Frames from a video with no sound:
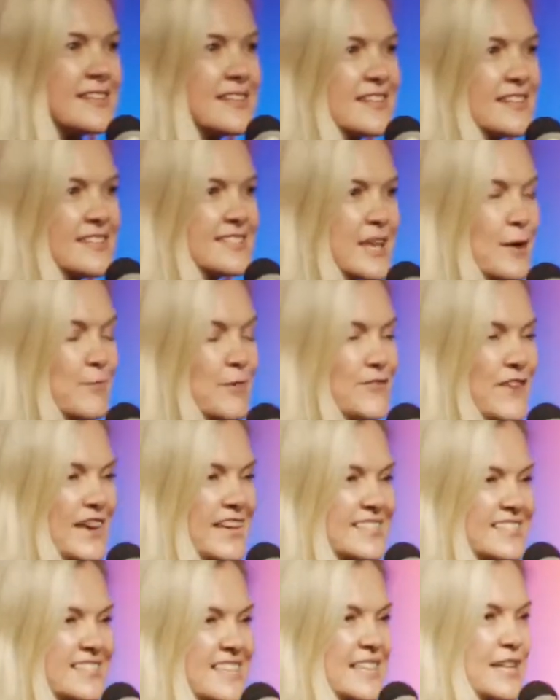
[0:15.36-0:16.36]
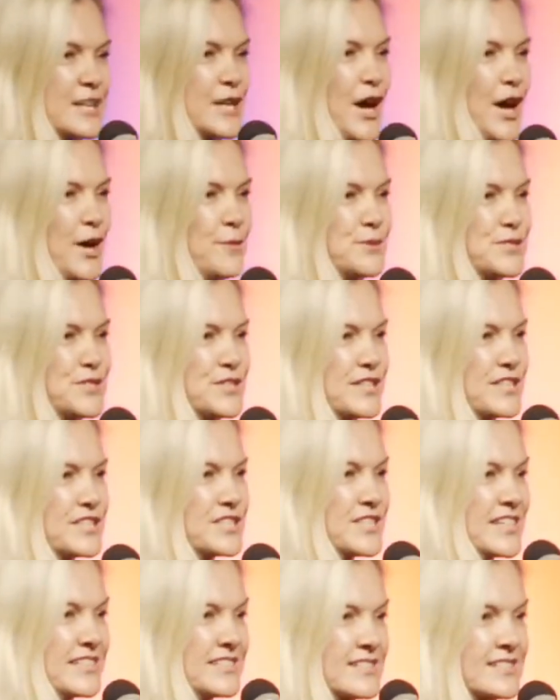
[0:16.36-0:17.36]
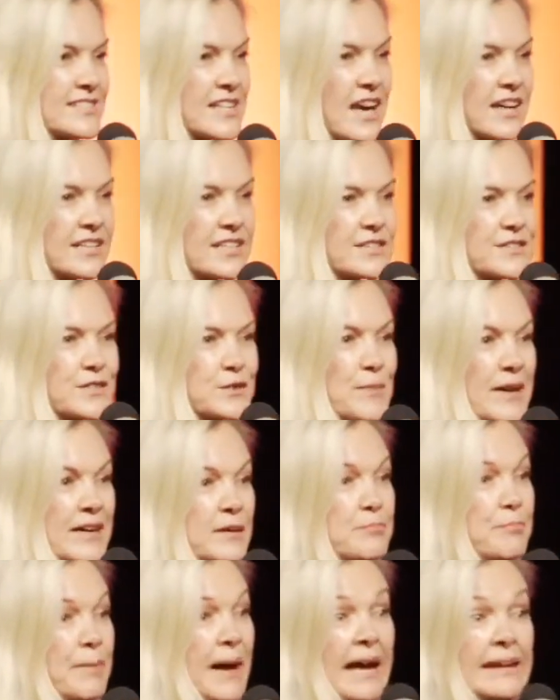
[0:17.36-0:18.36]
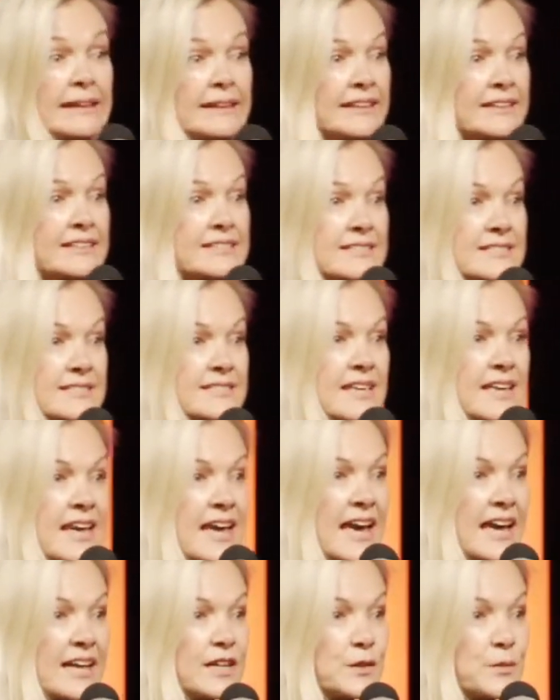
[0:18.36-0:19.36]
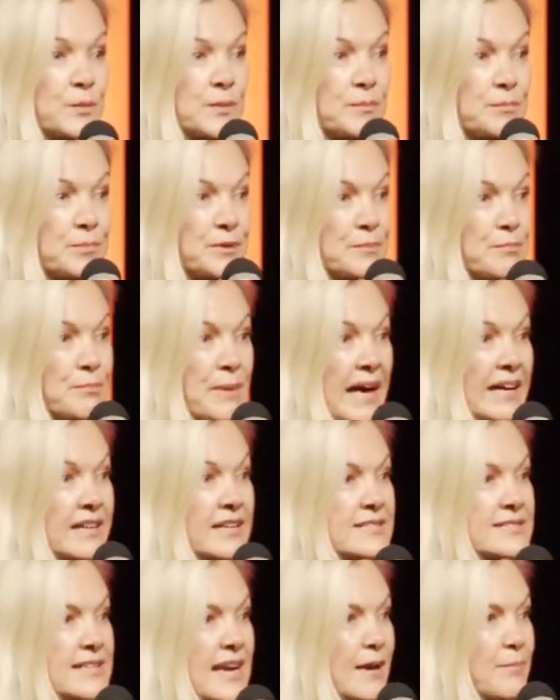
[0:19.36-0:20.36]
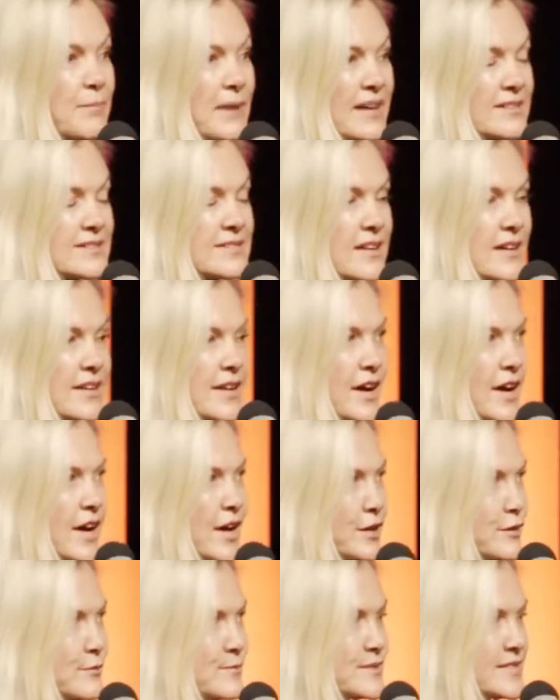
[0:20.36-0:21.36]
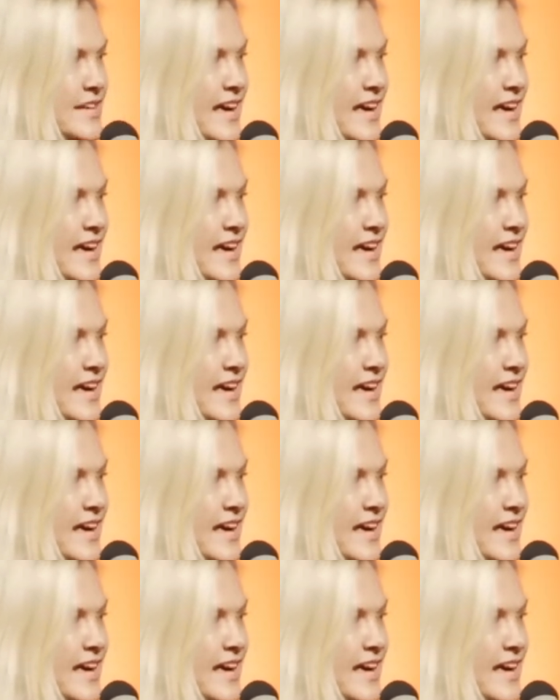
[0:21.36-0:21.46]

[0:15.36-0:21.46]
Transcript: some of us here at Hope Church then decided to make banners and we put banners up outside our homes.